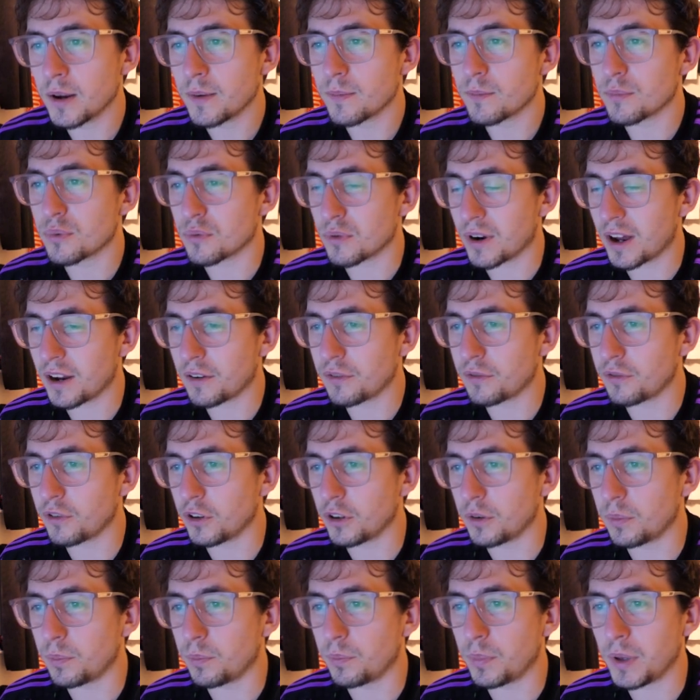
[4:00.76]

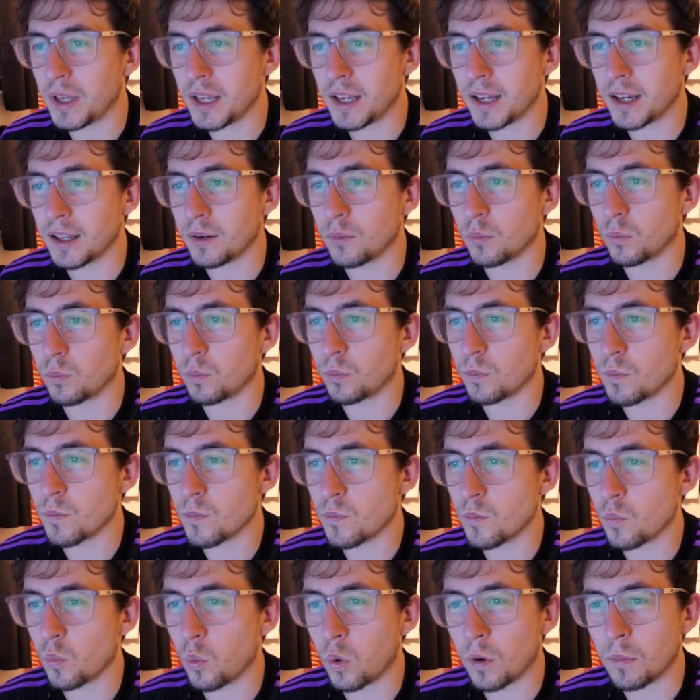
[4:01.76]
Bradford beating
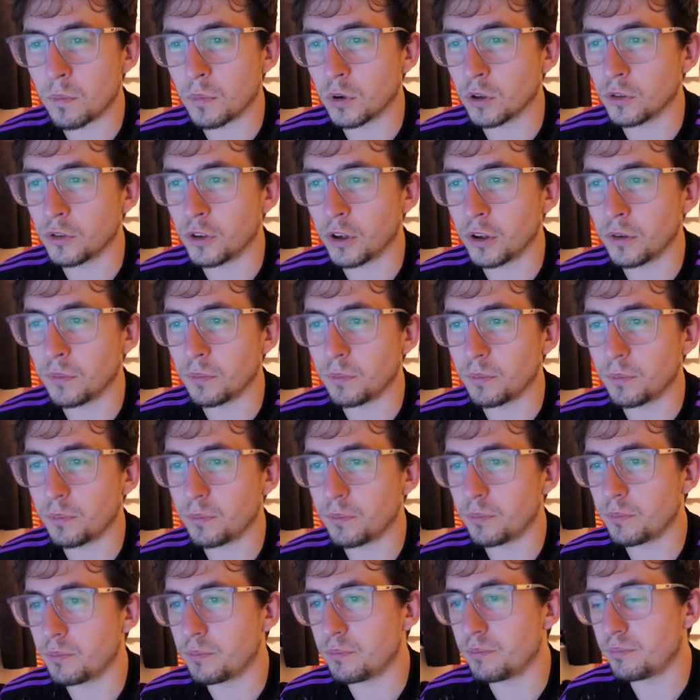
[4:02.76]
Wimbledon.
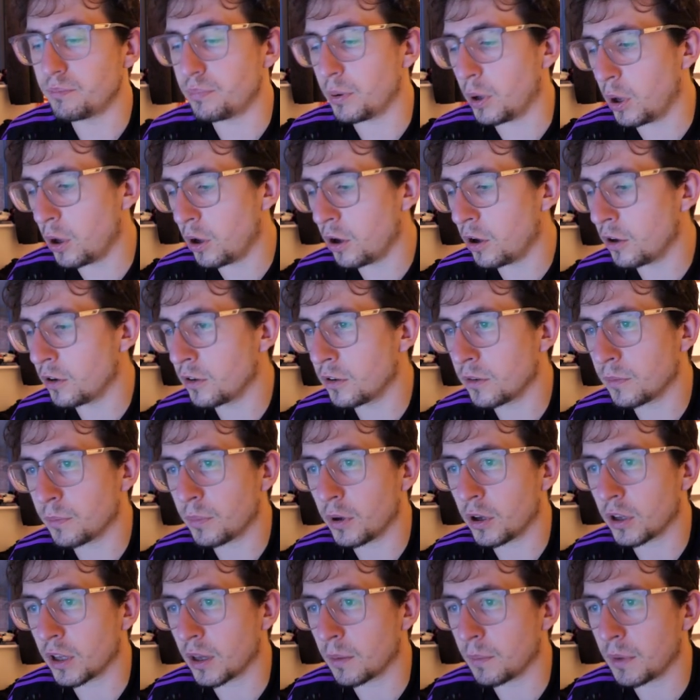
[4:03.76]
Burton
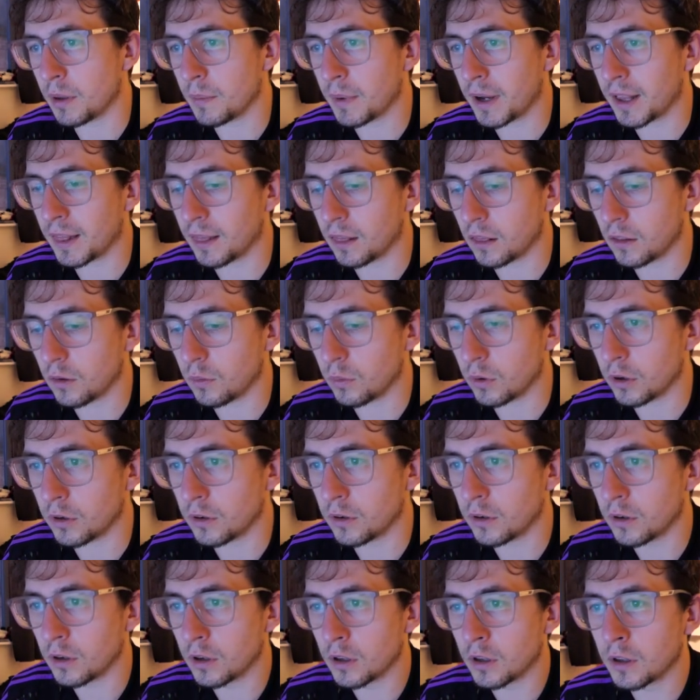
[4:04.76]
getting beat by Luton.
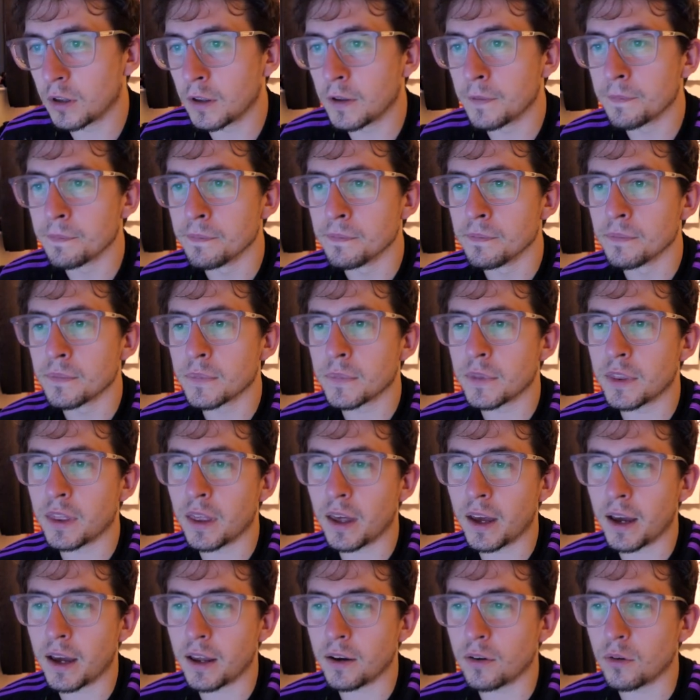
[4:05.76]

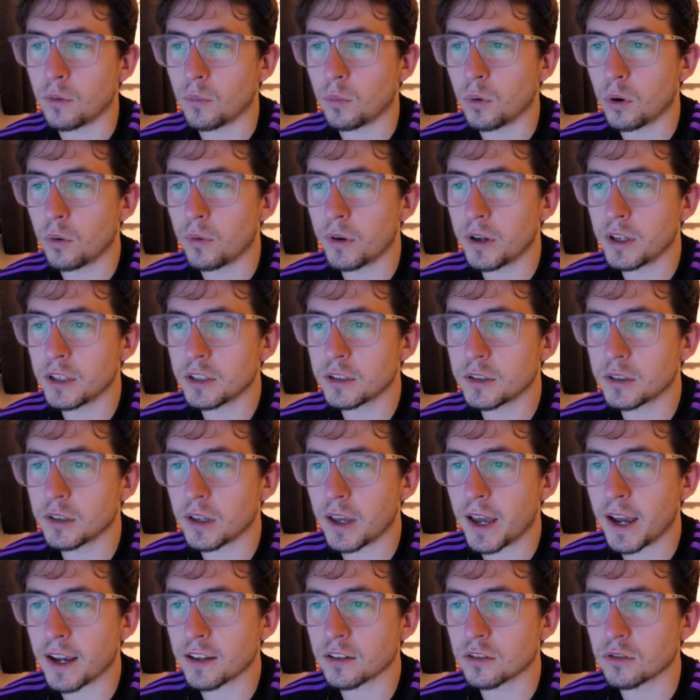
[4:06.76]
There, no worries.
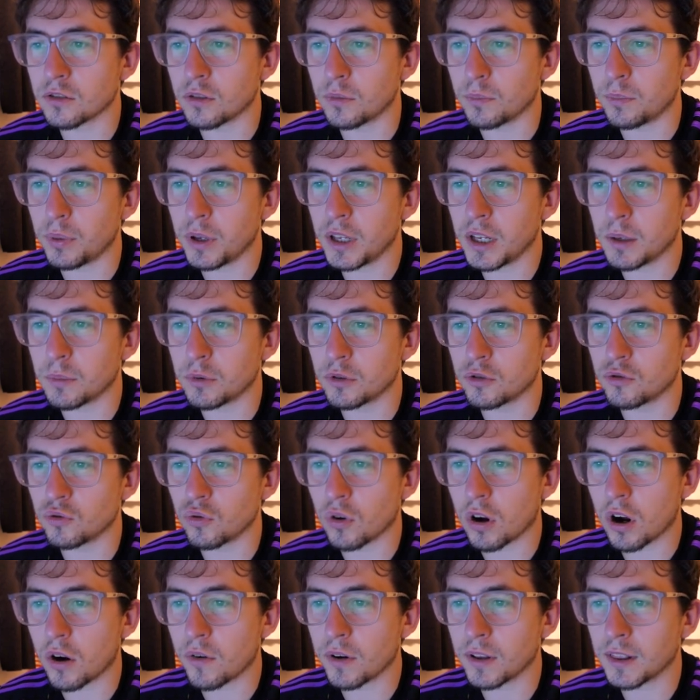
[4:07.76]
Exeter and Peterborough
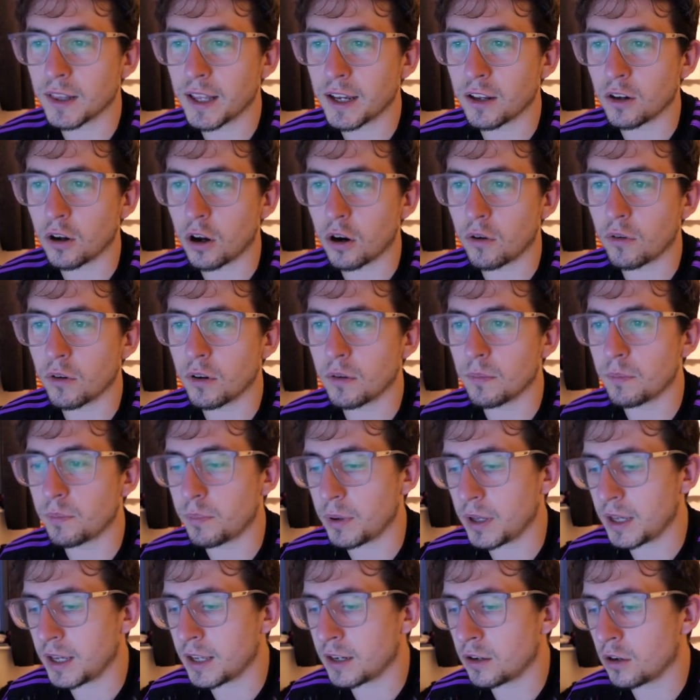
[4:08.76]
drawing. Leyton Orient
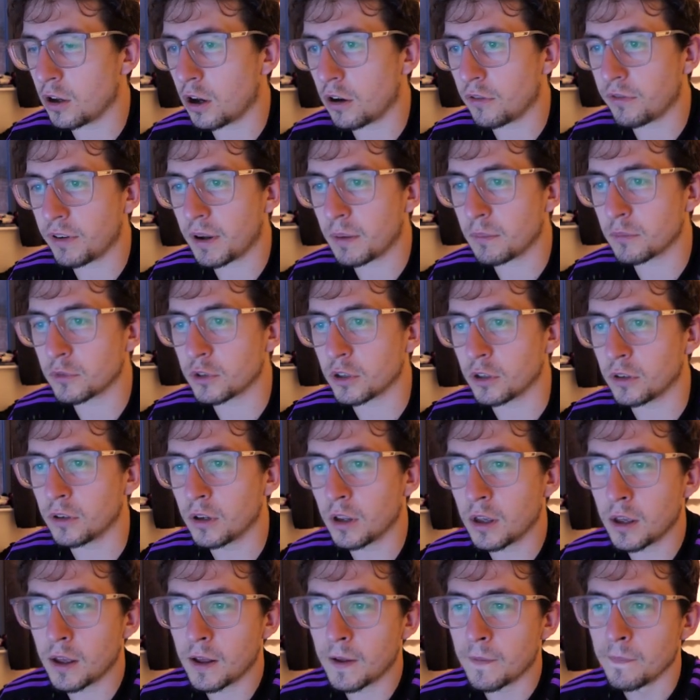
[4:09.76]
beating Northampton.
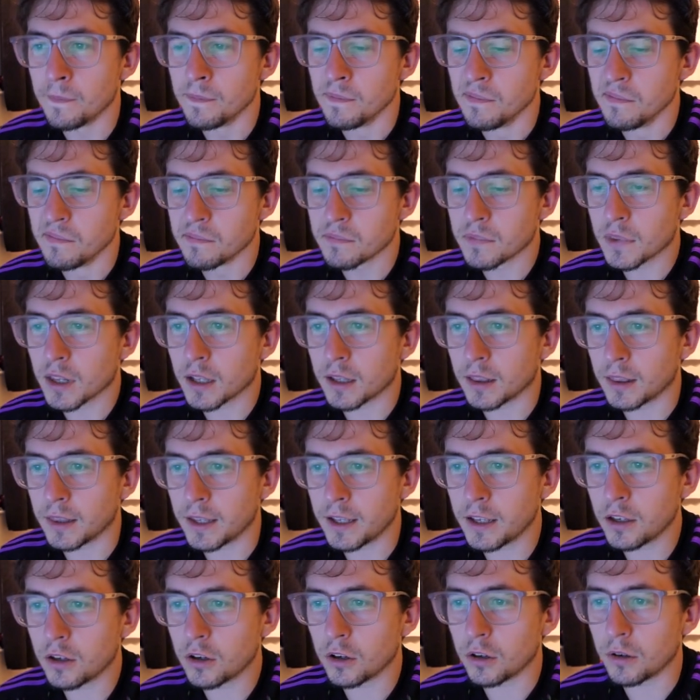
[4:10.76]

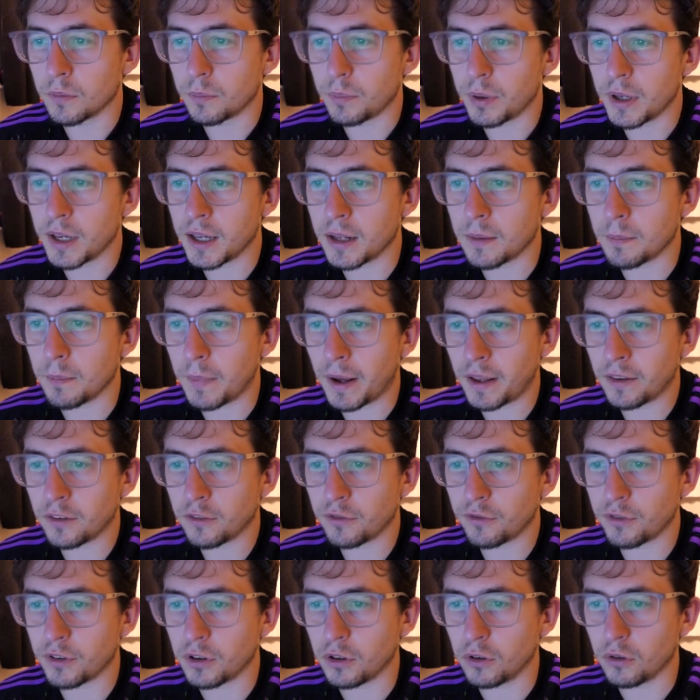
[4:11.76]
Lincoln beating
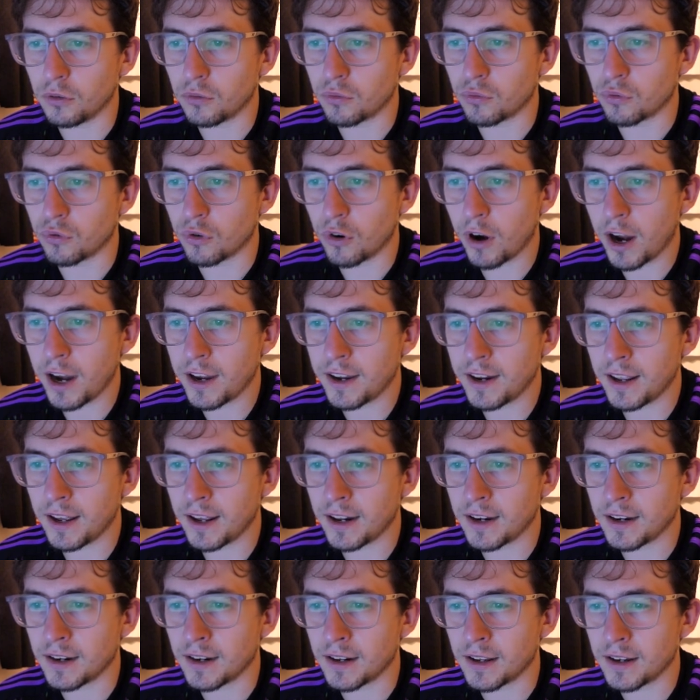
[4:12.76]
Mansfield.
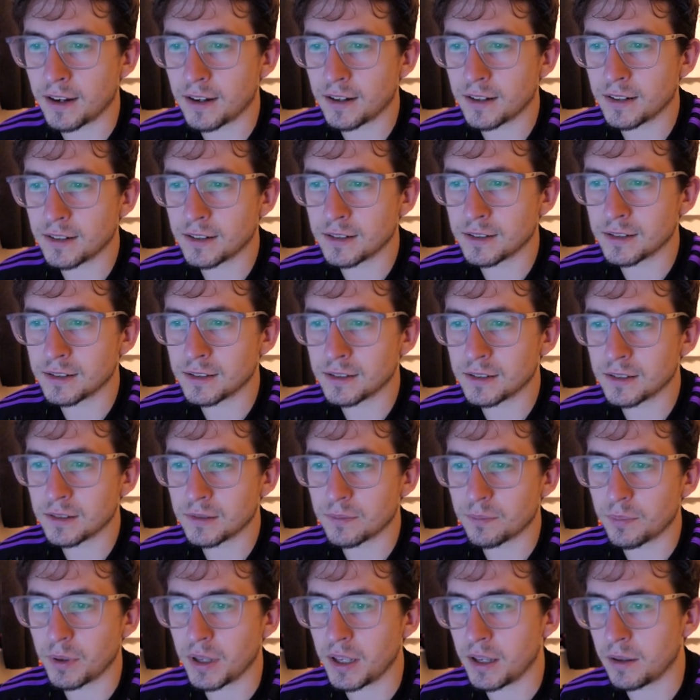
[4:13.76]
Reading
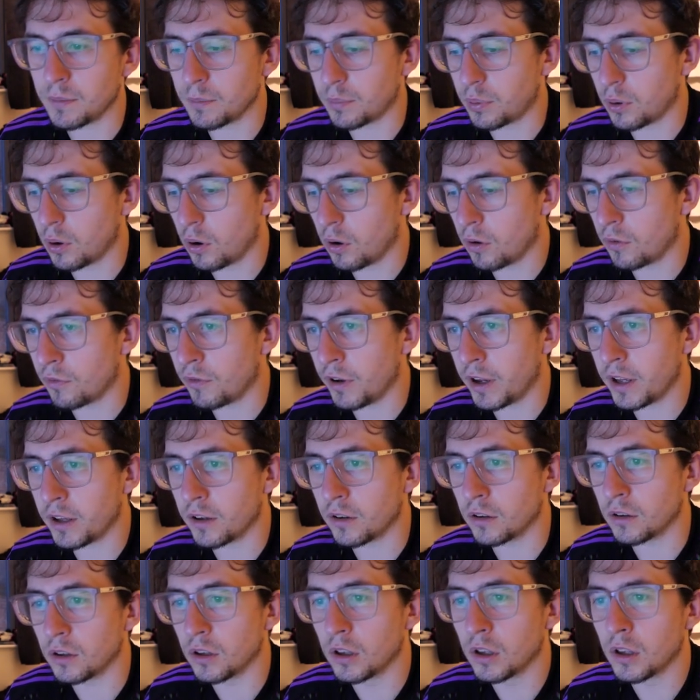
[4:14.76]
beating Port
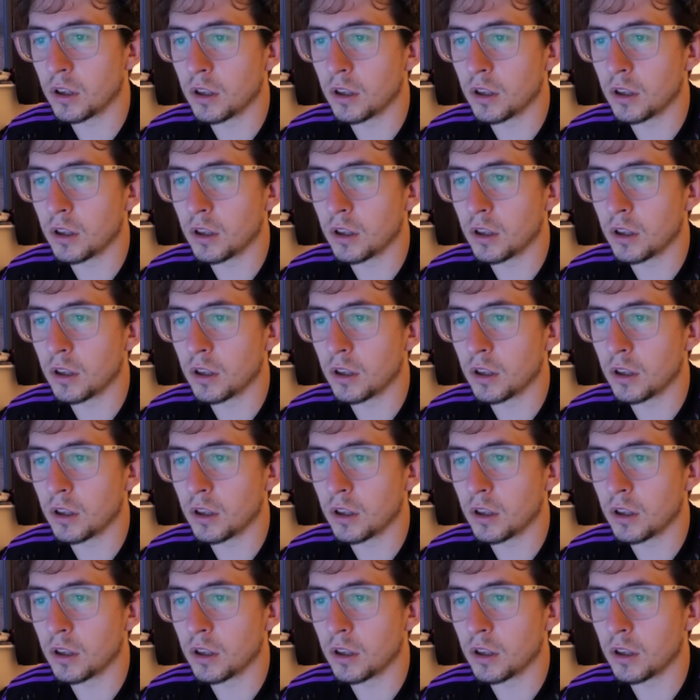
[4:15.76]
Vale.